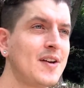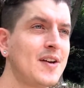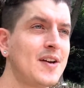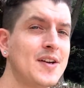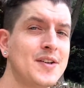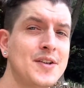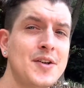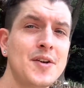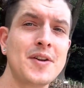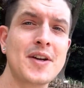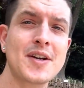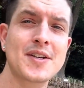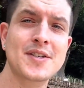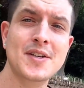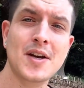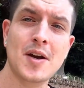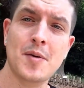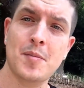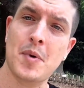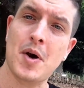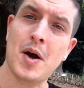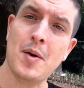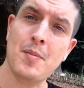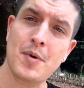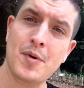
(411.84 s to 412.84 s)
Until next
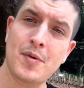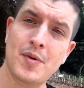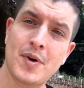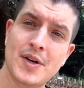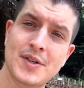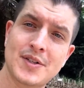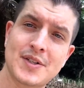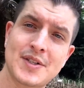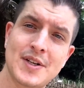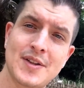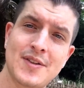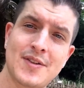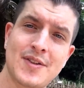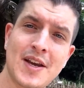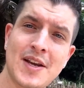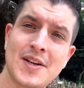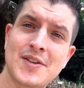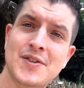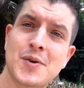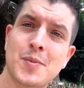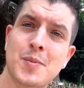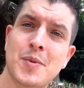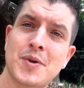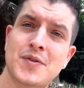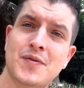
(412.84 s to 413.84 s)
time, I'm Unrested. Thanks
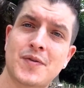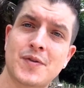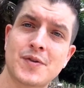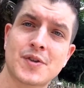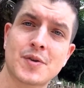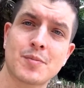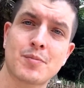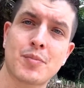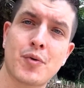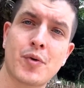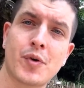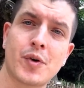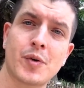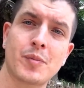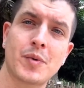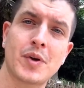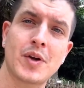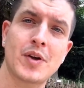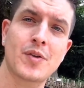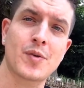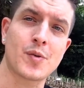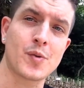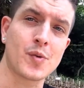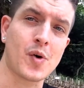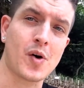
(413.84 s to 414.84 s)
so much for supporting me
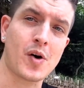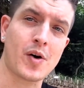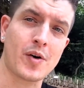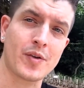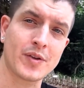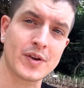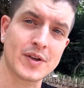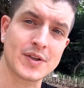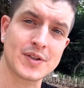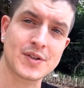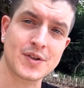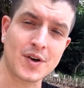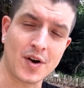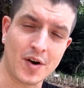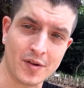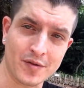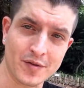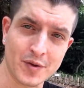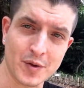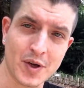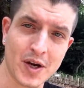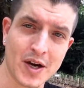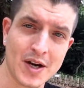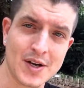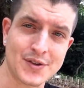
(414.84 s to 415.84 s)
through all this. All of
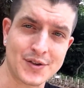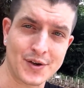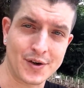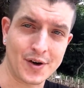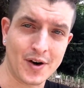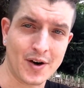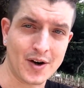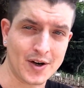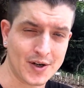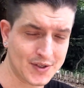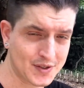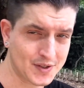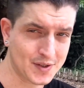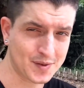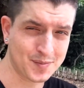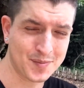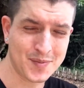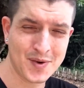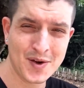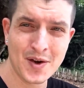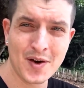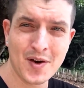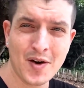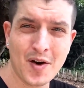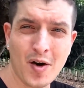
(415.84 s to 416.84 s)
you guys are awesome.
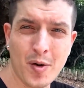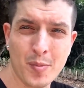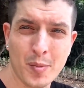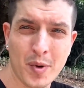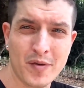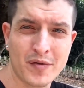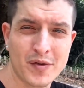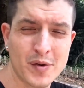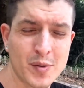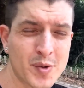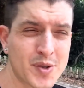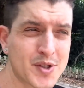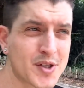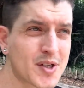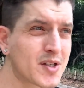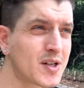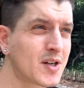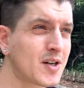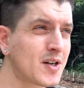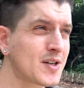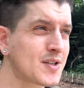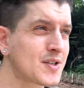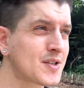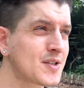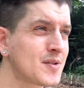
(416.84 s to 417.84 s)
All my viewers are
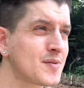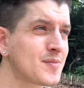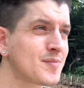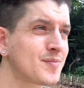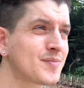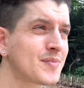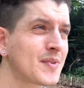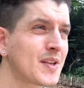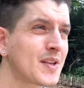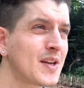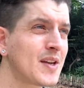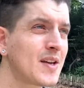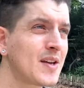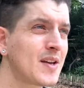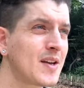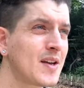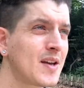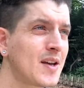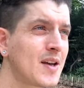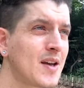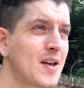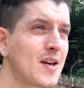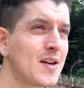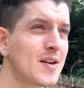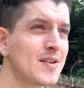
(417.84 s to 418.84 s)
awesome.
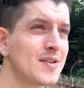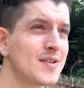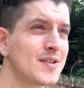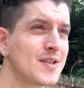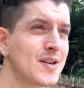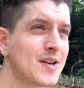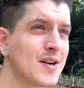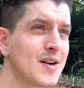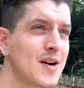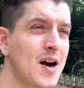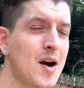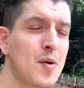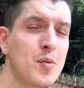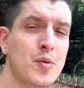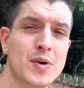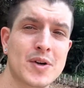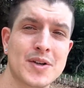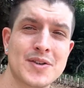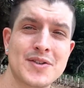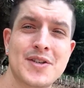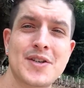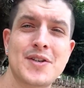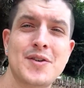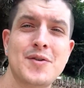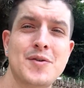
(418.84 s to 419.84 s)
And I will
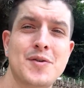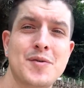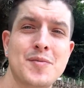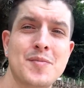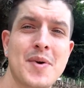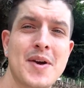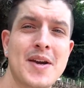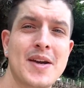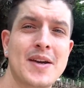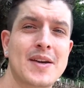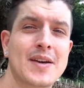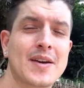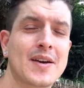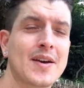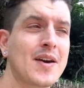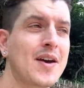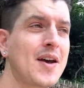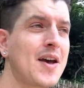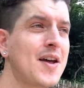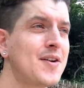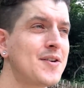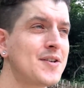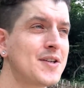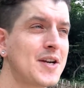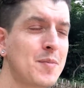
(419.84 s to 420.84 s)
continue to make
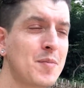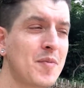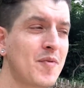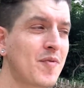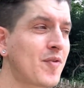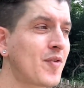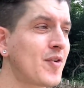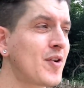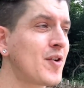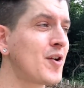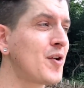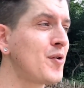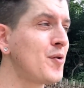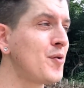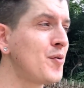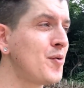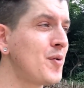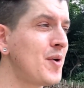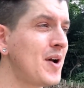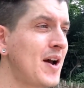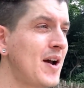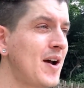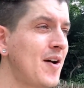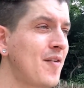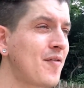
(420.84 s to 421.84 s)
entertainment for
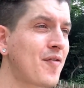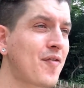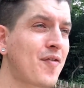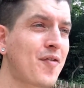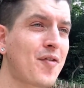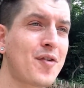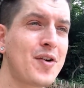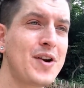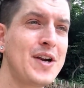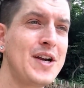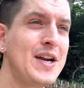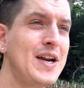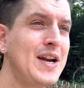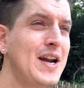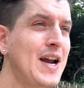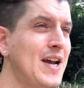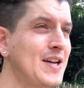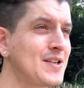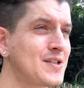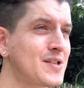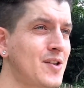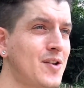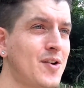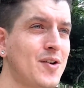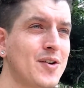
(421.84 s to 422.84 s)
you free
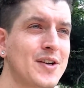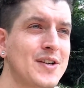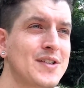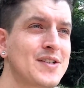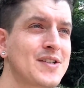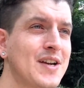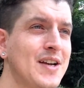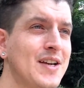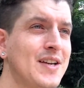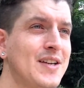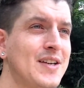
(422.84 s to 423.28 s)
as long as I